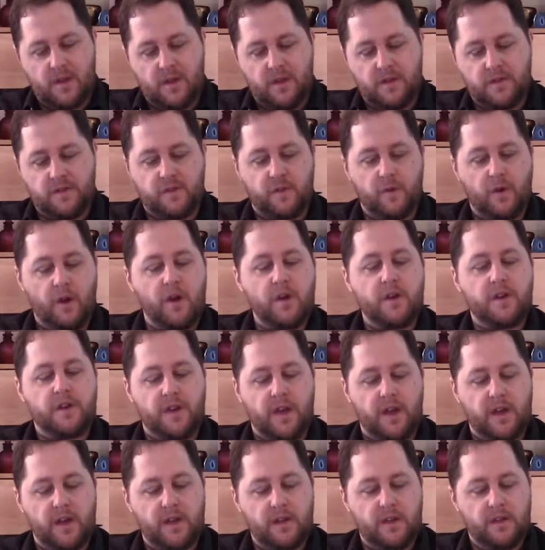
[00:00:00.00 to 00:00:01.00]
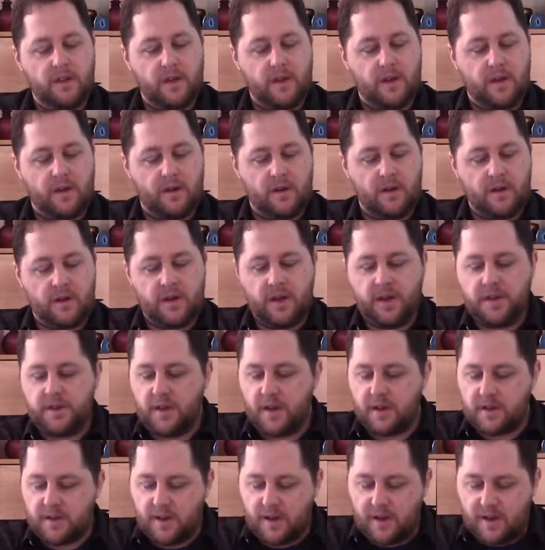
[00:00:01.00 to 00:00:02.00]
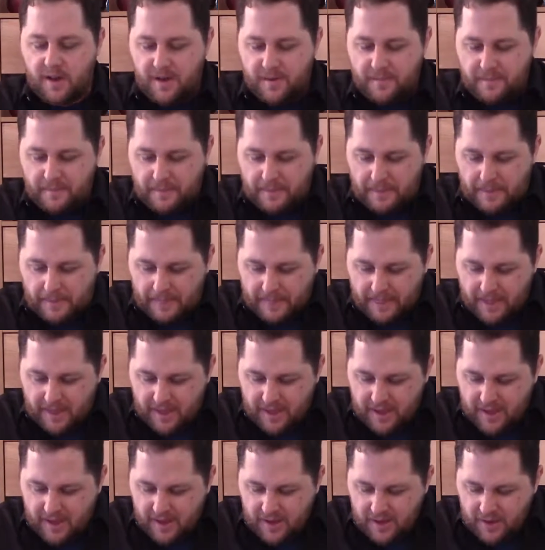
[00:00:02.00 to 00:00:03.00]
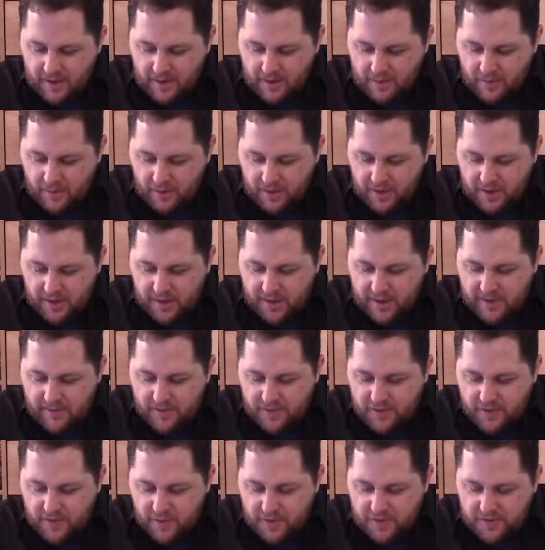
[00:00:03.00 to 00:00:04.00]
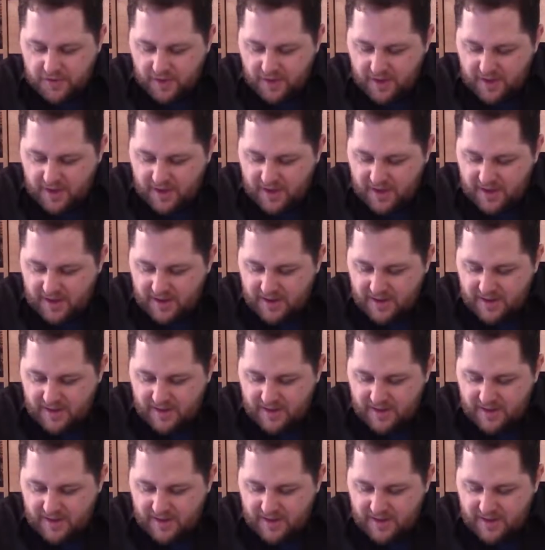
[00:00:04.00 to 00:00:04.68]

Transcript: So, Arknight, yeah, Arknight.com. What are you giving to us, Arknight?